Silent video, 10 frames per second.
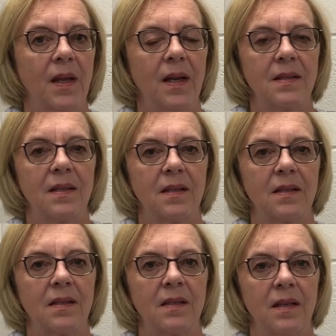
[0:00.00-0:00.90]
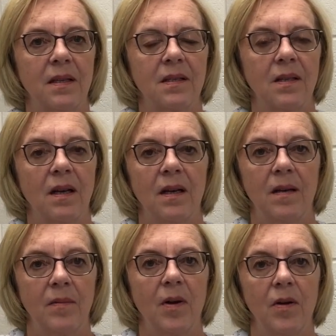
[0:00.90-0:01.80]
yes, it's
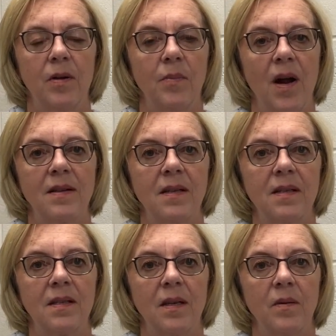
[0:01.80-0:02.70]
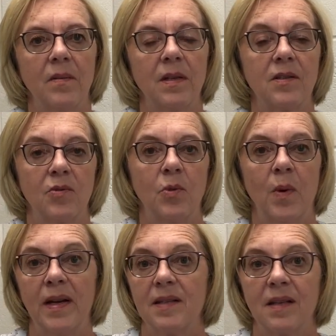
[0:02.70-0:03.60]
a good process, and in
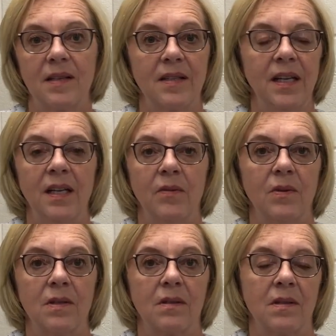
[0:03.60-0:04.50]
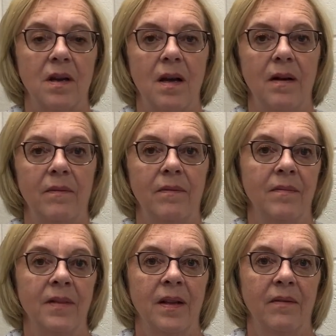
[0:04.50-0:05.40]
2016 it was
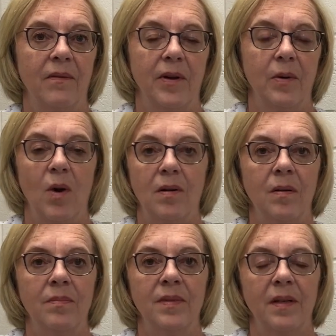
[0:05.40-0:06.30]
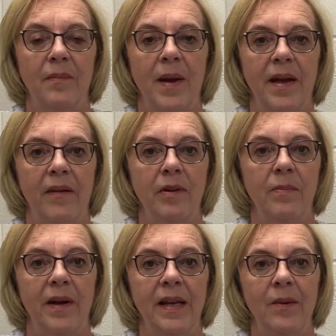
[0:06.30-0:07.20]
very welcomed by
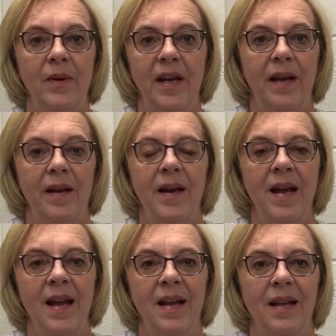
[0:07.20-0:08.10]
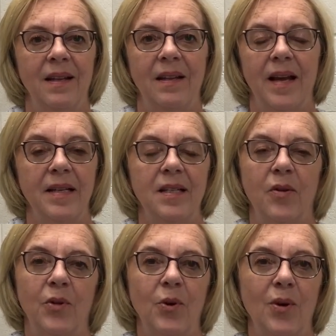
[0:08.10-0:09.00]
everybody. We had lines
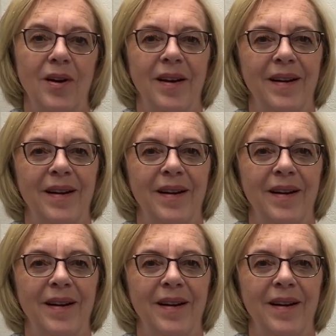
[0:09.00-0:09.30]
out the door.